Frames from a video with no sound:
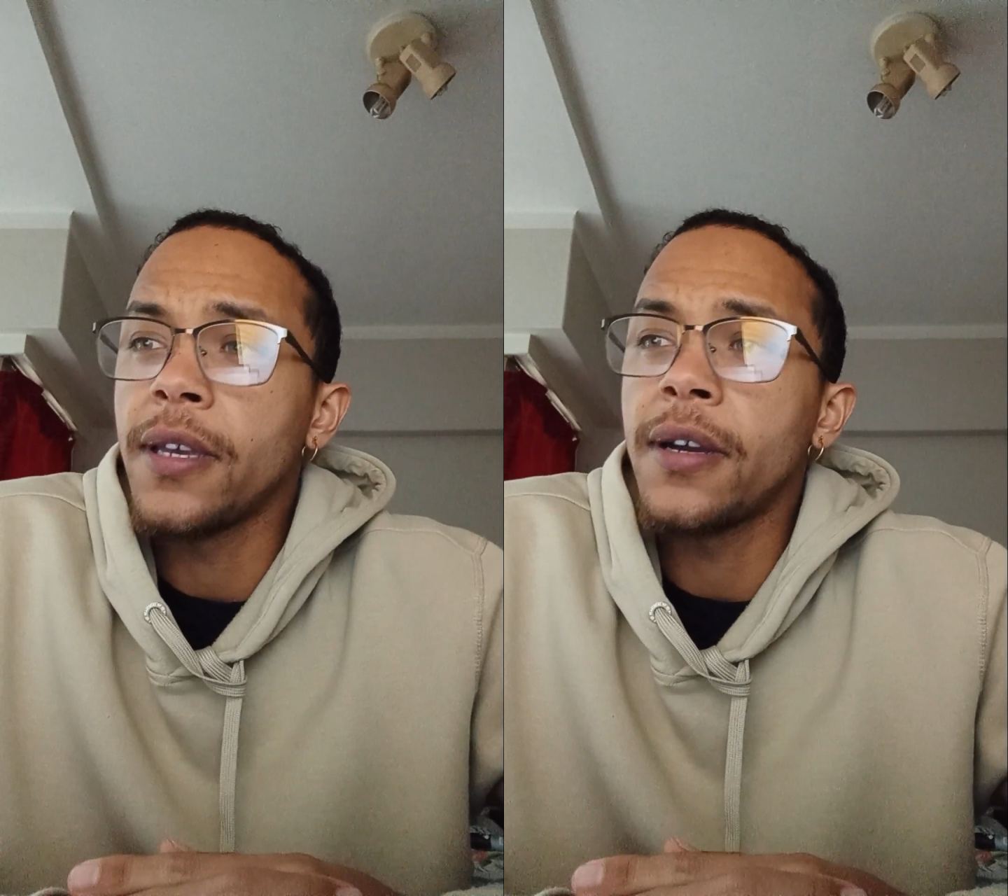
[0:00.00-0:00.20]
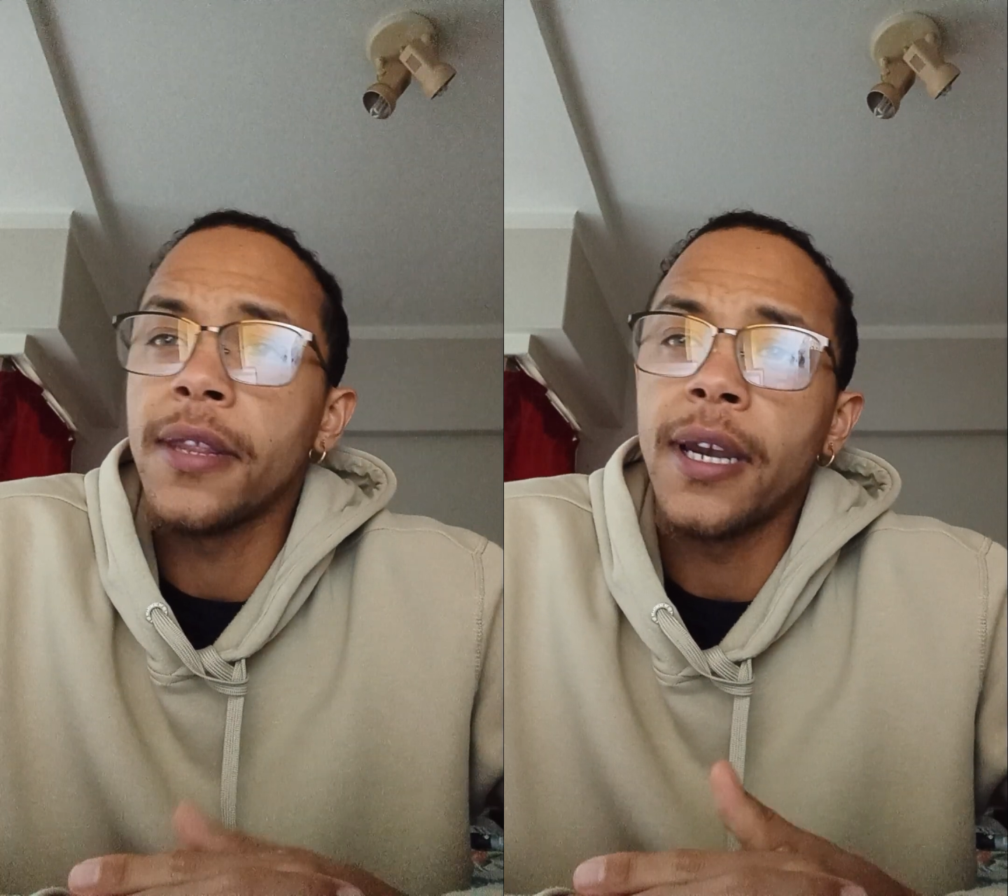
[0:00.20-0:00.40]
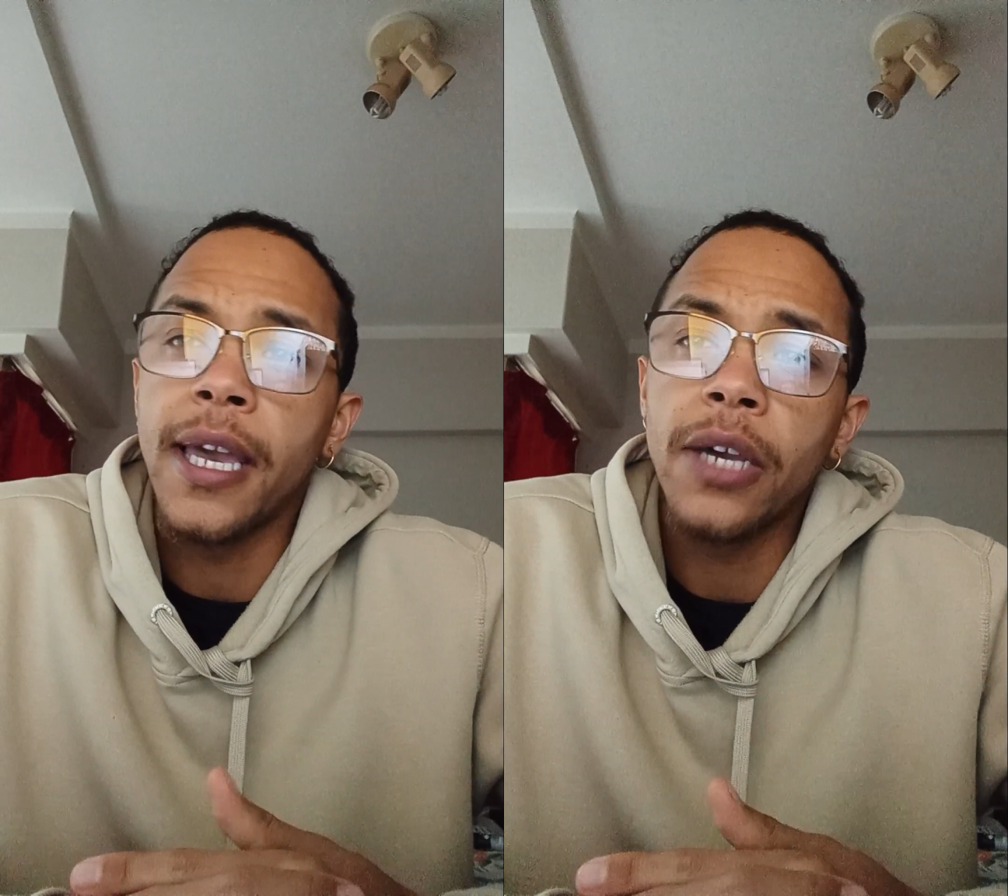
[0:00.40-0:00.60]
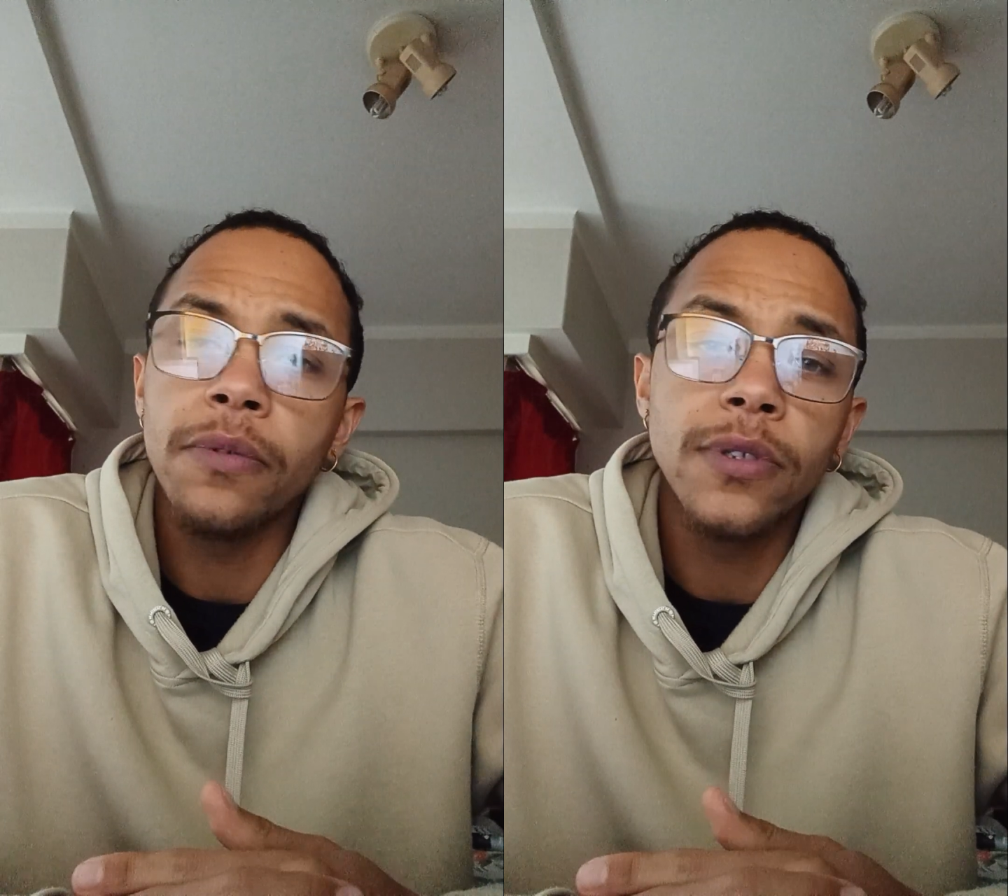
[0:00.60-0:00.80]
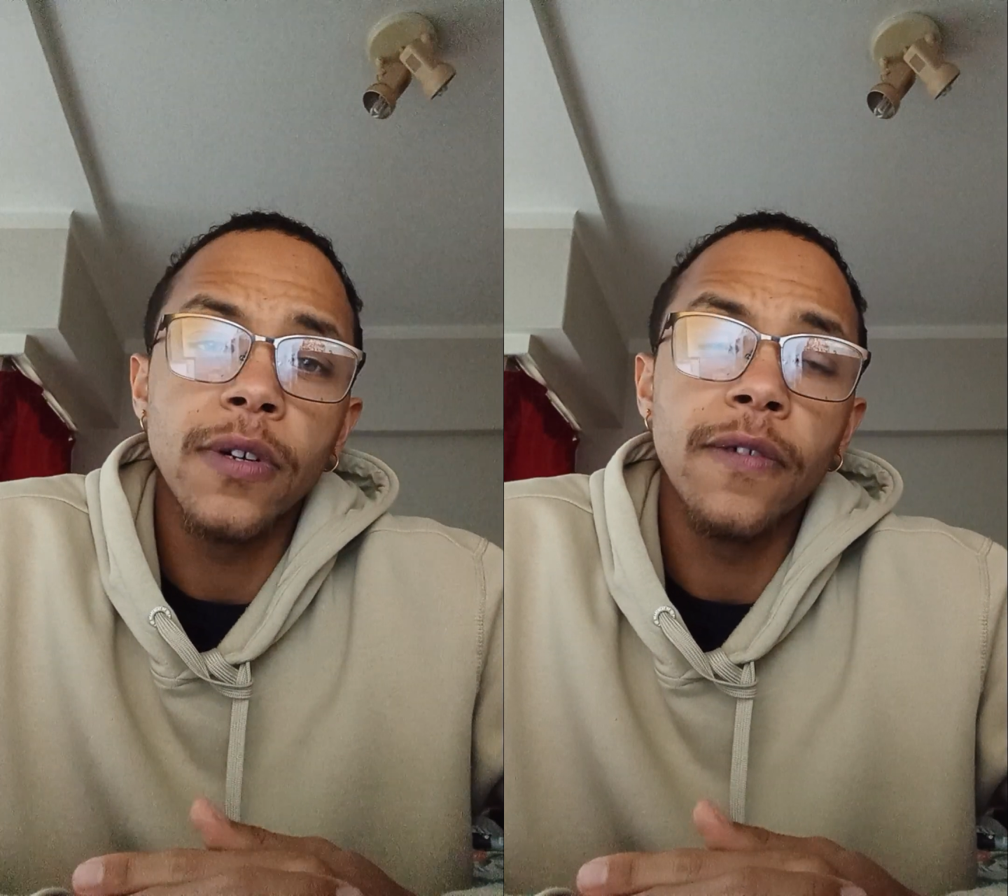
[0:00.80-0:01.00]
are the
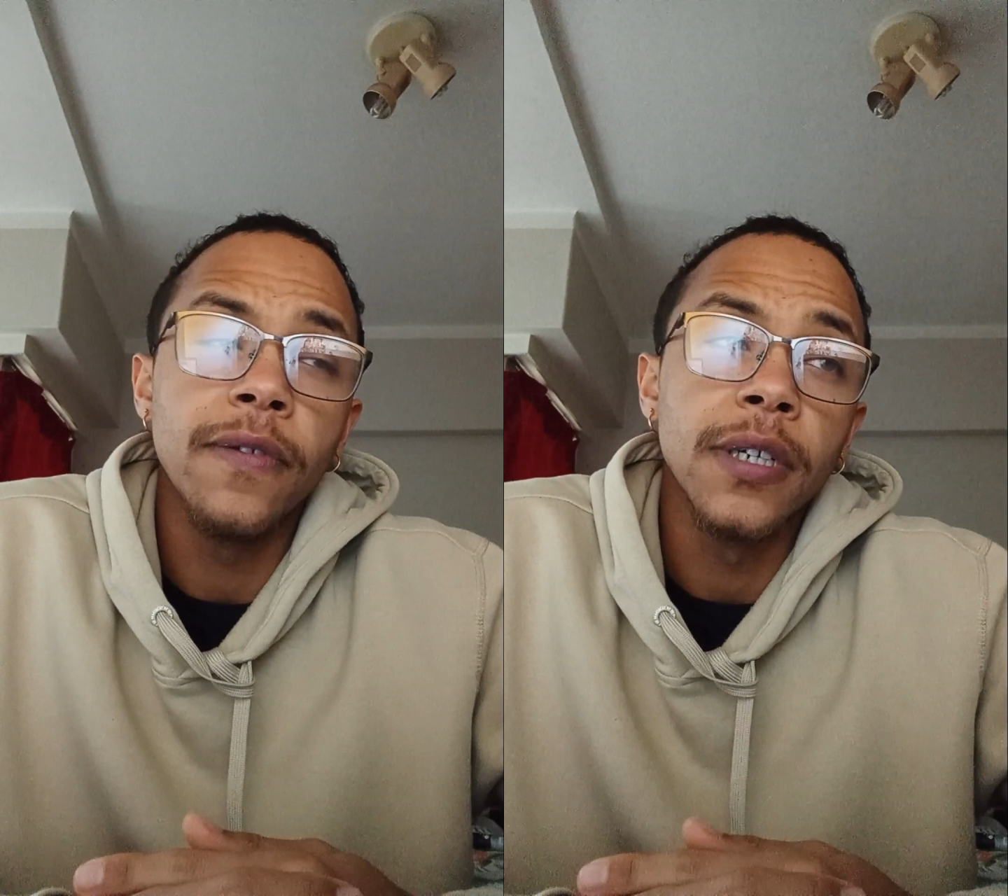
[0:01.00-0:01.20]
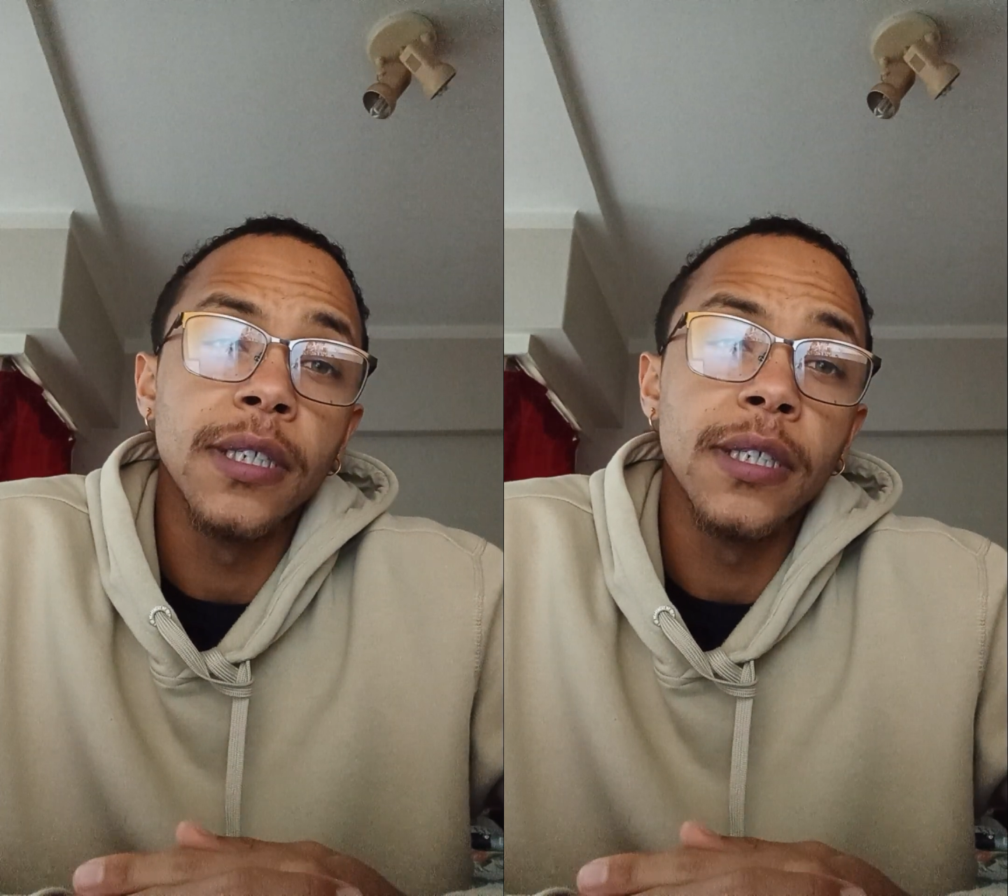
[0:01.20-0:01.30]
language of